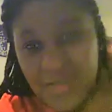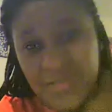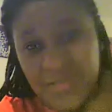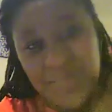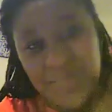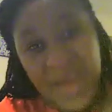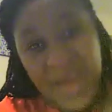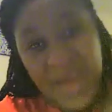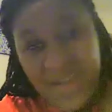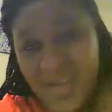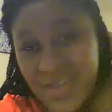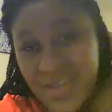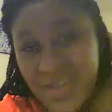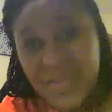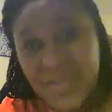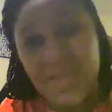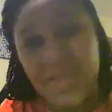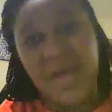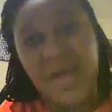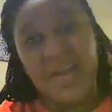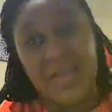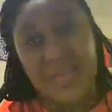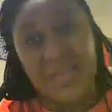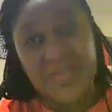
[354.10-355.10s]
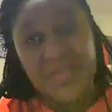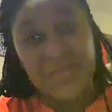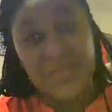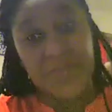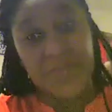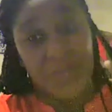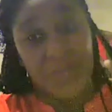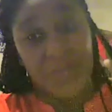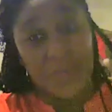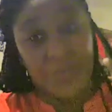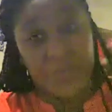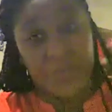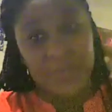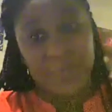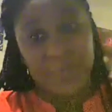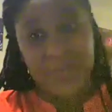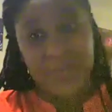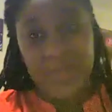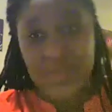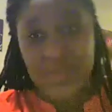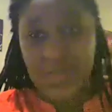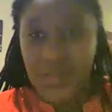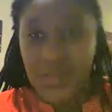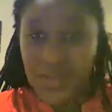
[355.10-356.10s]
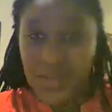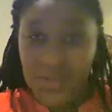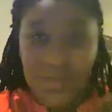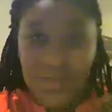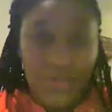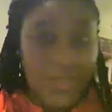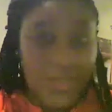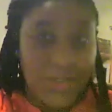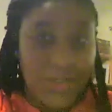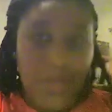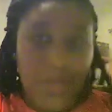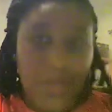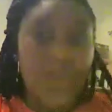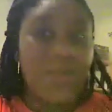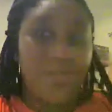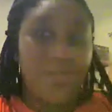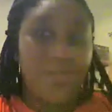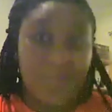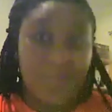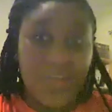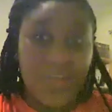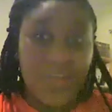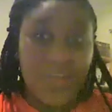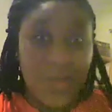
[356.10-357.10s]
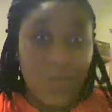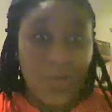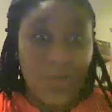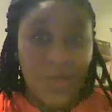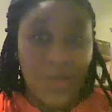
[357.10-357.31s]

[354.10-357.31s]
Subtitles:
buy the dinner, let's go. I said, you know, really?